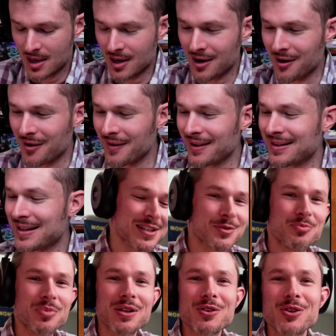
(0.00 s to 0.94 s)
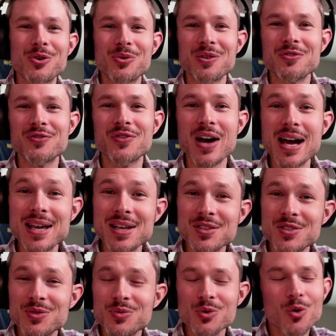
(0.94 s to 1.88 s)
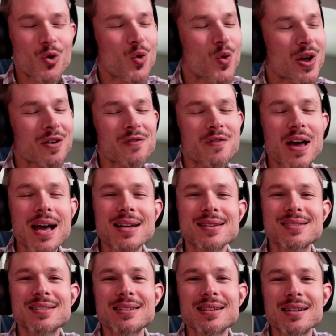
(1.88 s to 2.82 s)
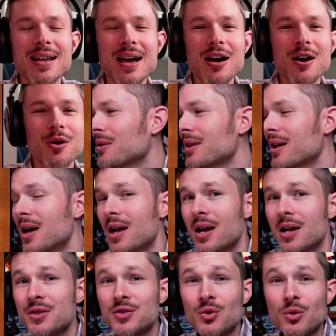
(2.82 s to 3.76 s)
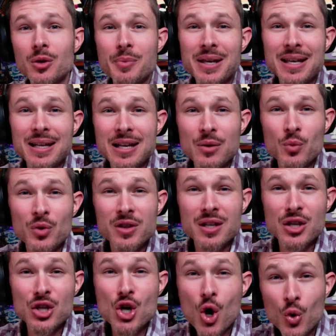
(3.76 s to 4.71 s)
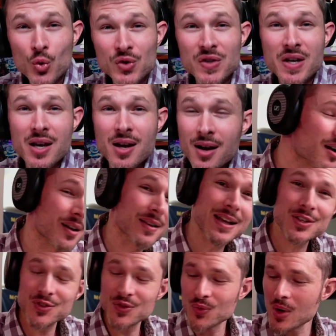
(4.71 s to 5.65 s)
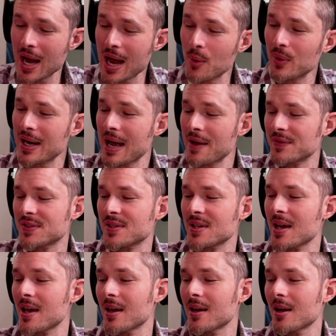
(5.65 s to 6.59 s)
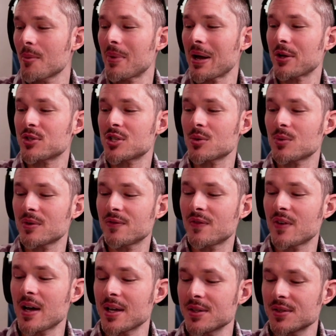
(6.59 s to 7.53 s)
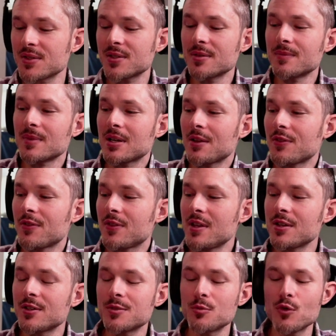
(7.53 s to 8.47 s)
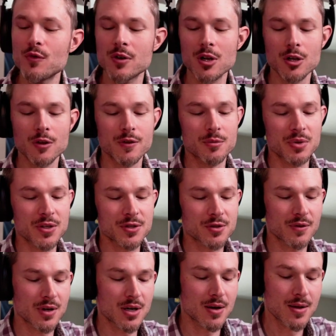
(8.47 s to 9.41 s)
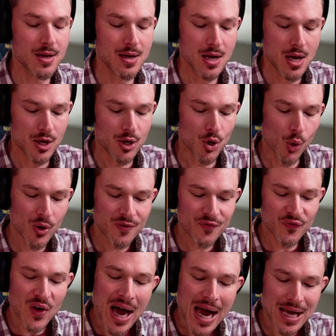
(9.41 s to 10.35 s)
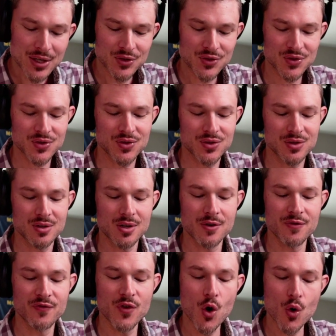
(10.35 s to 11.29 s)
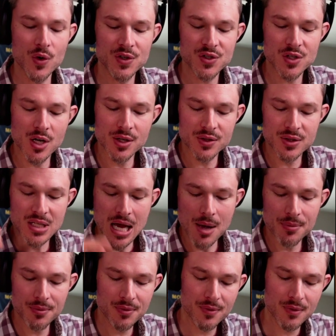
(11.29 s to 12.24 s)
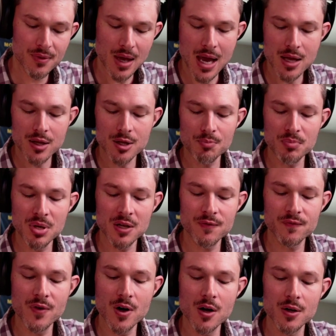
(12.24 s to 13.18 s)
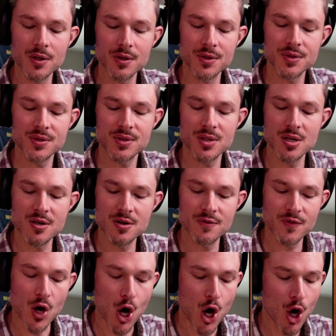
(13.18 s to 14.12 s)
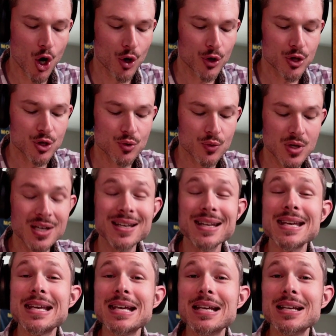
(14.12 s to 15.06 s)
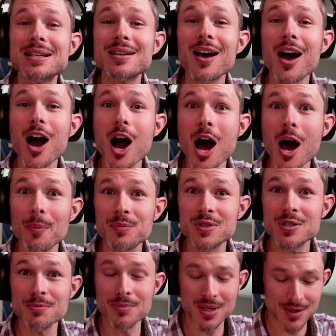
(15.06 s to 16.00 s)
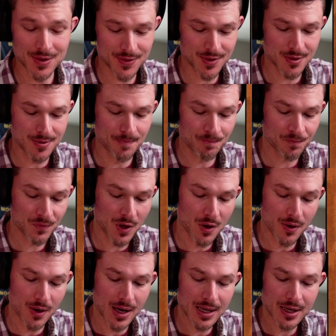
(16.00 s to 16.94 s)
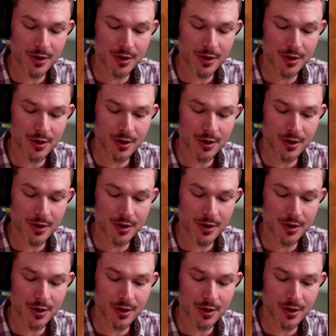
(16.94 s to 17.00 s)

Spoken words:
All right, that's been your advice. Real quick, fast, in and out. So let me get in with the notes here. That's right. What do I have to say about your advice? Things moving all over the place over here. Your advice, focus on depth and the pitfalls of all you can eat optimism. All right.